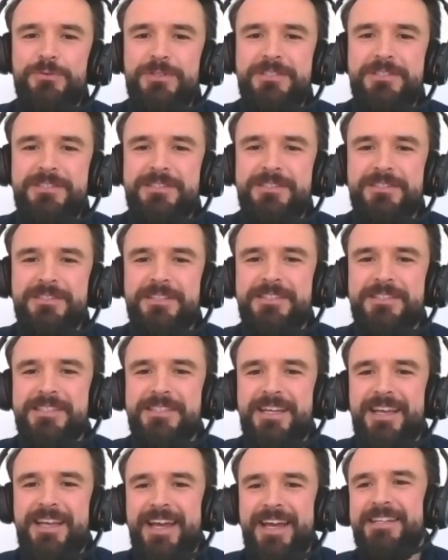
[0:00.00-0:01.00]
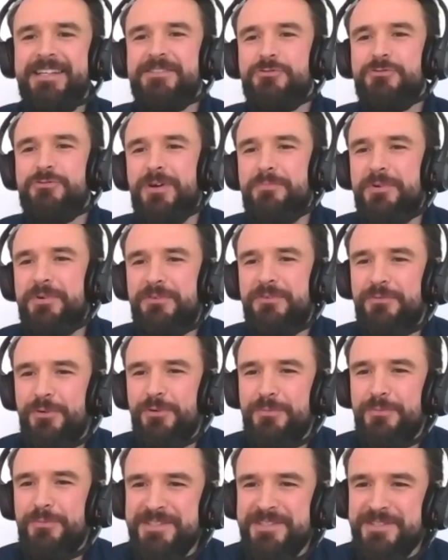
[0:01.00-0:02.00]
this let's say extra
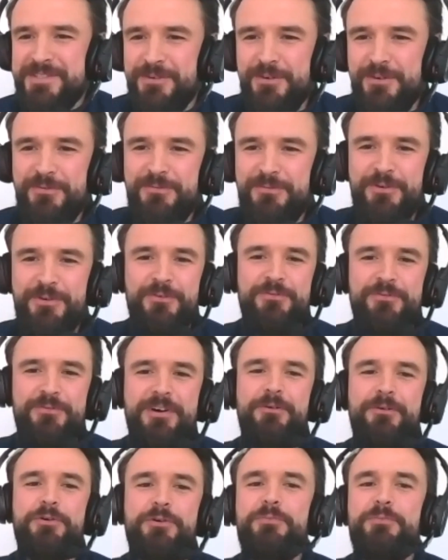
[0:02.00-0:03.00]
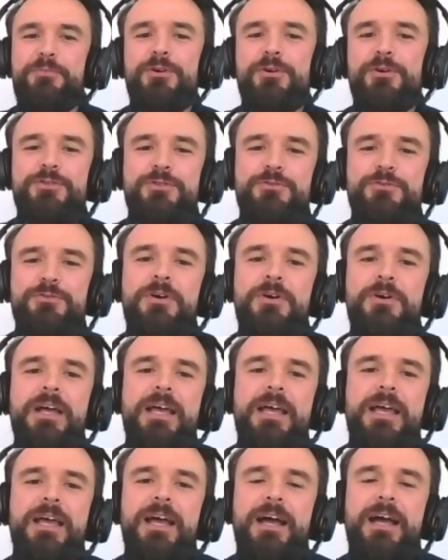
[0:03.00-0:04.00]
performance of of our module
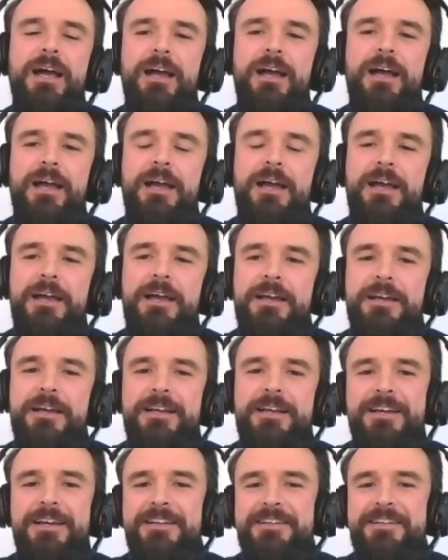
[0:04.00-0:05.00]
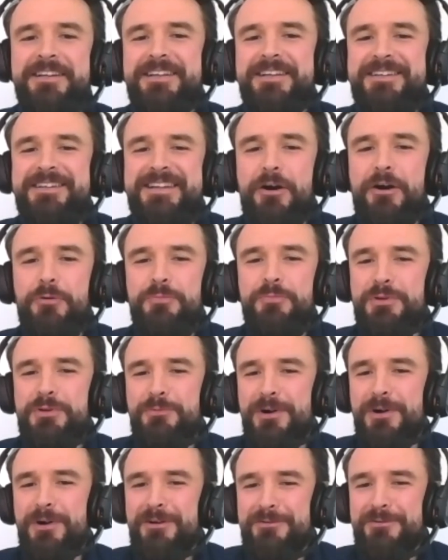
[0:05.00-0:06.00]
uh, can can now be
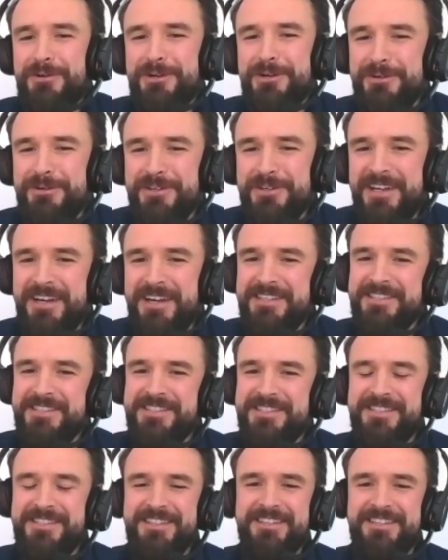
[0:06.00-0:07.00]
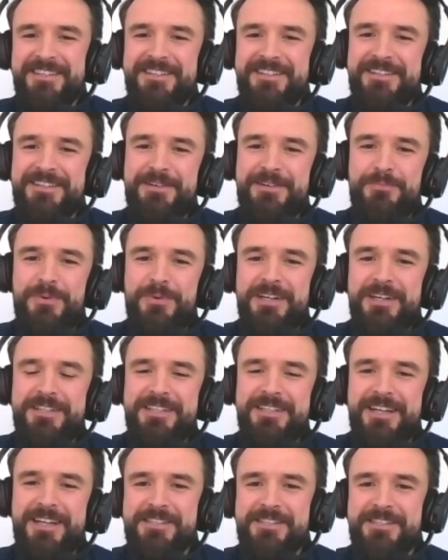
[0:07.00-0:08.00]
well recognized uh, by
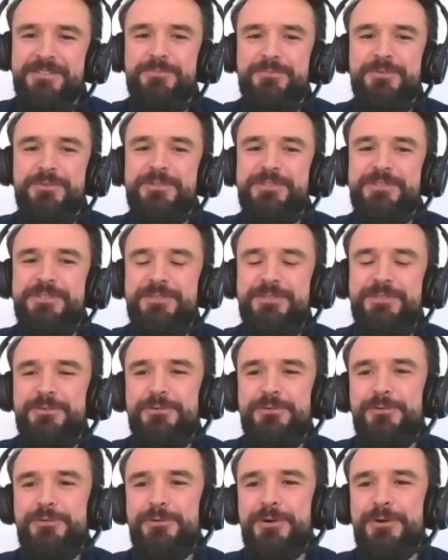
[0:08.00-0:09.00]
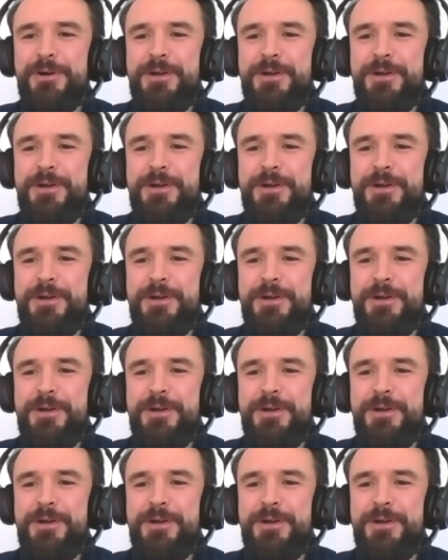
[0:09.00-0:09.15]
the customers so